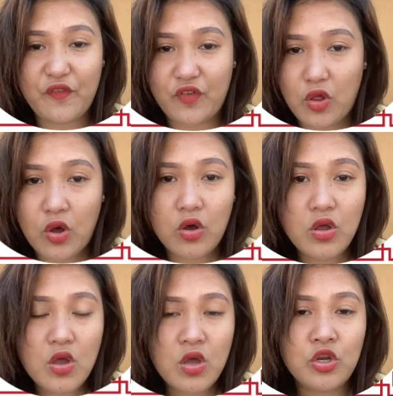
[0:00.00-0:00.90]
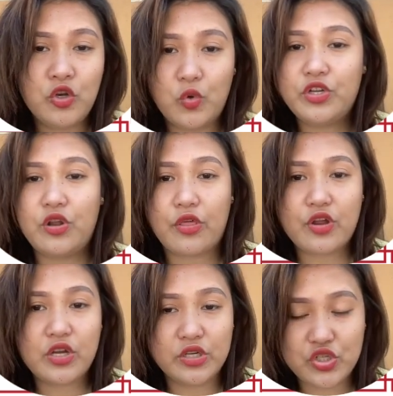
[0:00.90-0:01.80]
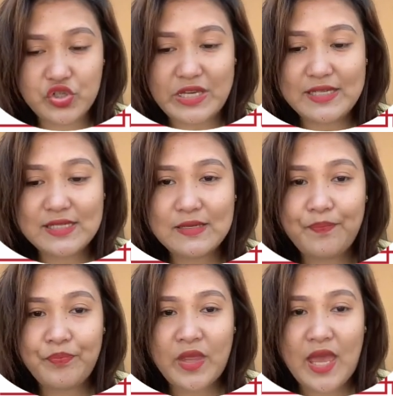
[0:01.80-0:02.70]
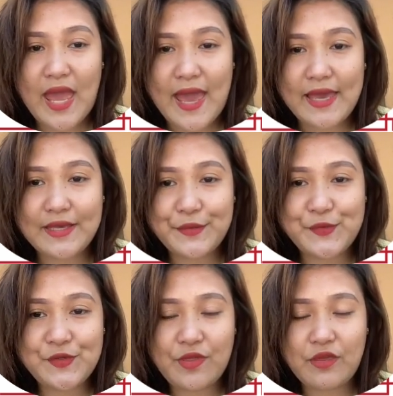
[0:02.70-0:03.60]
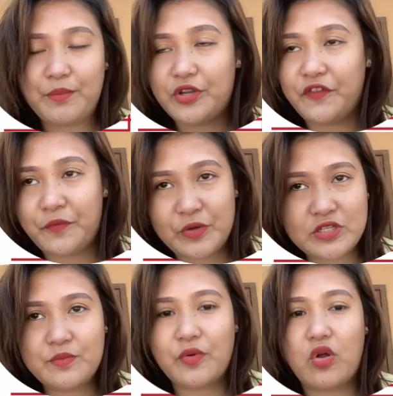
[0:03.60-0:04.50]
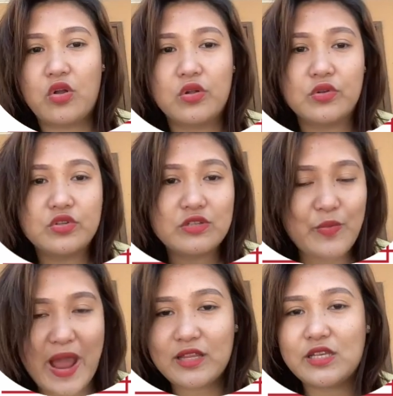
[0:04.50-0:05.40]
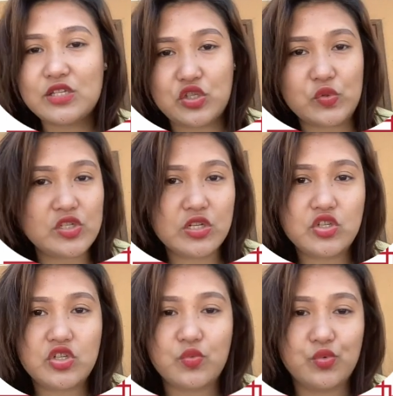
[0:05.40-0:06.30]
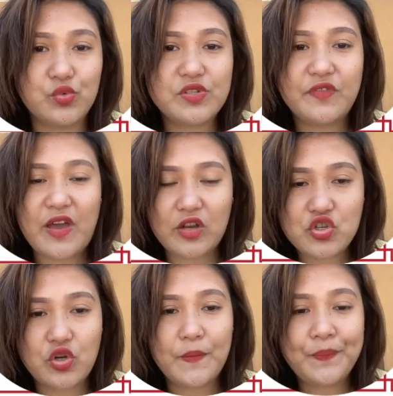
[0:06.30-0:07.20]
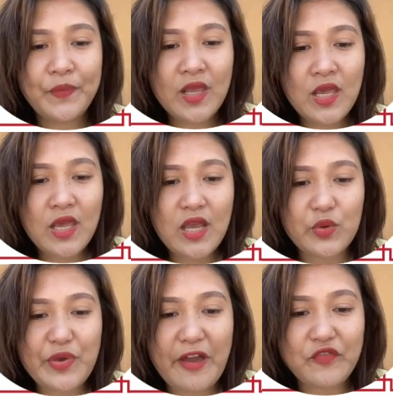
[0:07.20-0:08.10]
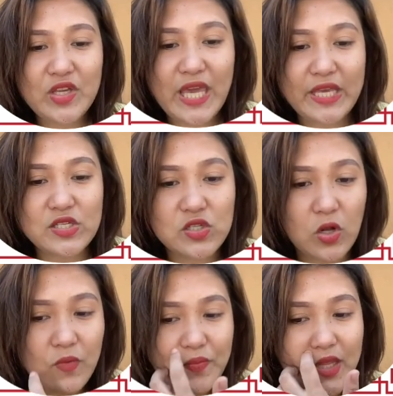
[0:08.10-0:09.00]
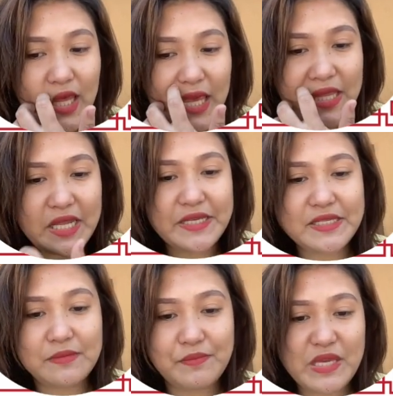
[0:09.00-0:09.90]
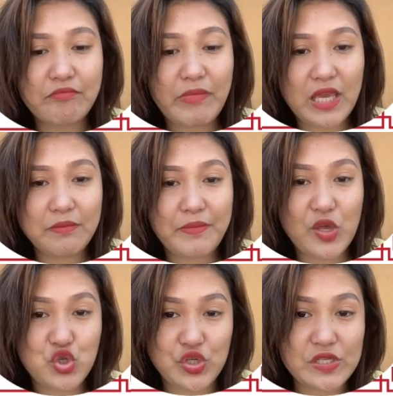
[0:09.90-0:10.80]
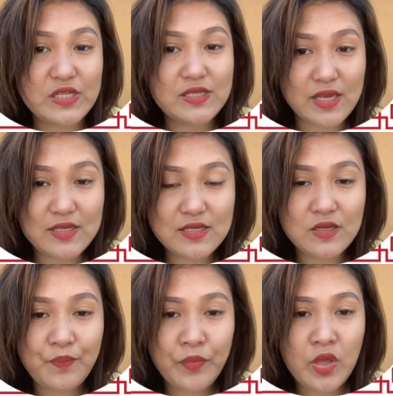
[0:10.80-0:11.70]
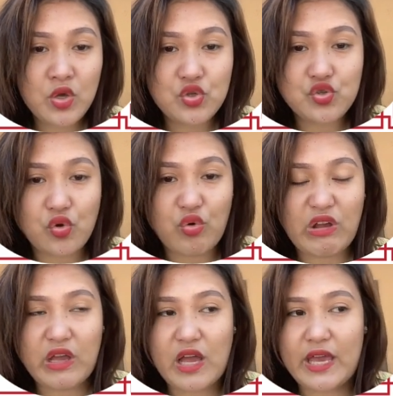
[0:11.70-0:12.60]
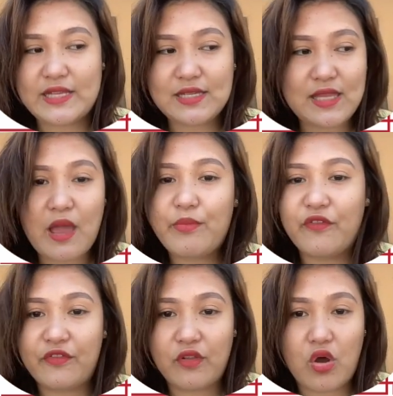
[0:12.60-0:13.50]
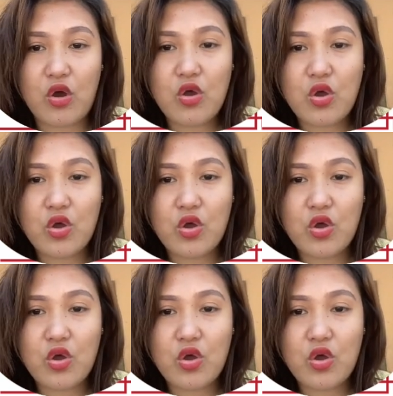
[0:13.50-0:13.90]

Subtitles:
of law known in other countries as the body of principles, practice, usage, and rules of action. And we have the case law, and it is being made by justices. So it's a type of law